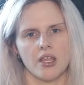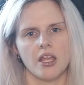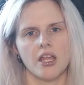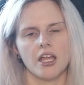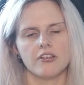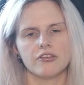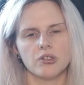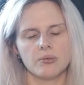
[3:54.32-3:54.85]

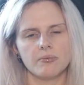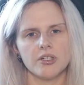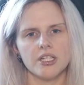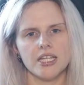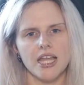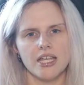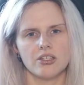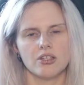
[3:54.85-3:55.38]
If somebody
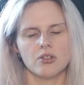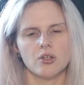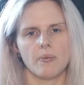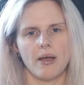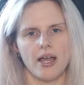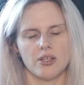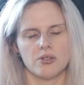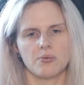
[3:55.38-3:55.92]
guesses your
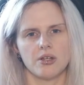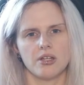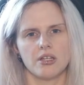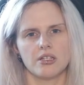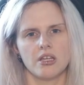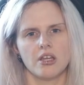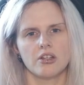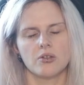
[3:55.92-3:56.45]
password
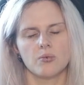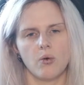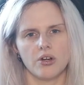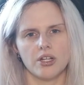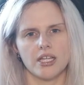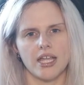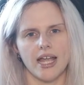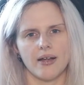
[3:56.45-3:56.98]
to one
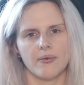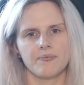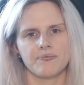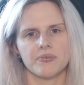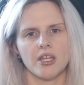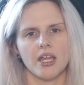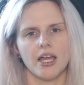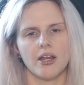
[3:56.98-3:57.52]
account
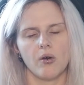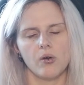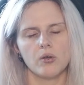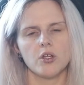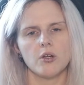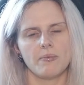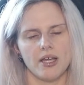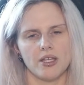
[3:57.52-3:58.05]
and all your
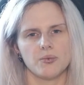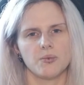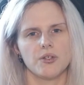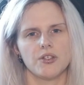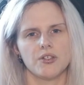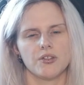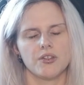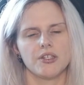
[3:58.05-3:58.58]

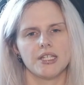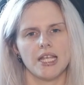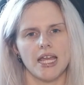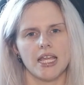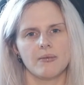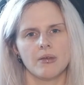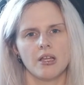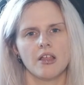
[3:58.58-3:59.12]
passwords are the
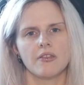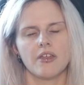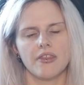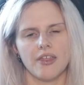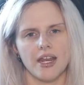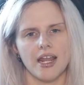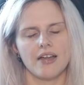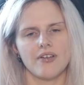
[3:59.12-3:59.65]
same, they
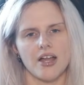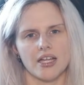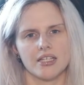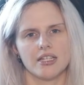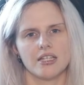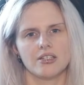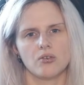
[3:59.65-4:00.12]
then have access to